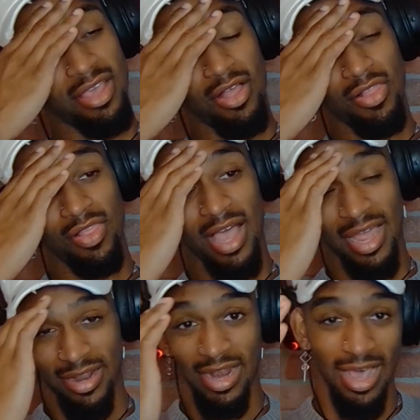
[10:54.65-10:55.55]
a
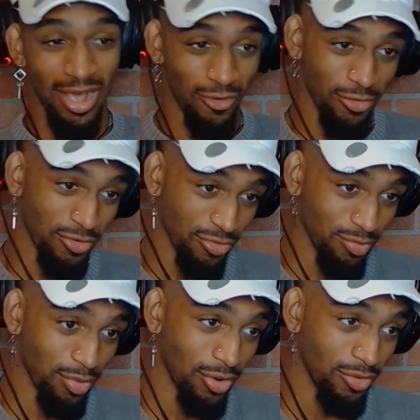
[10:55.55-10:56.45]
lot of hours,
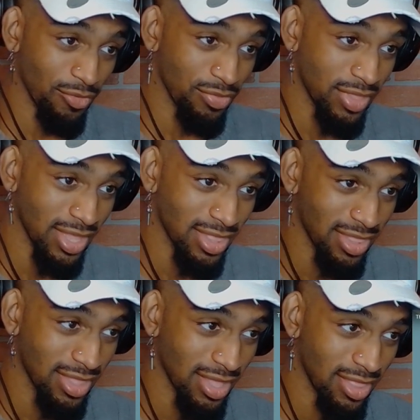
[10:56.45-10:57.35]
bro.
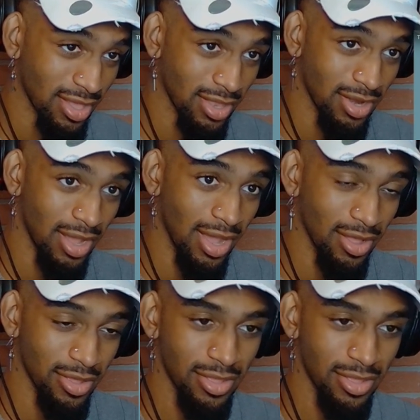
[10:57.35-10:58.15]
That's like an hour.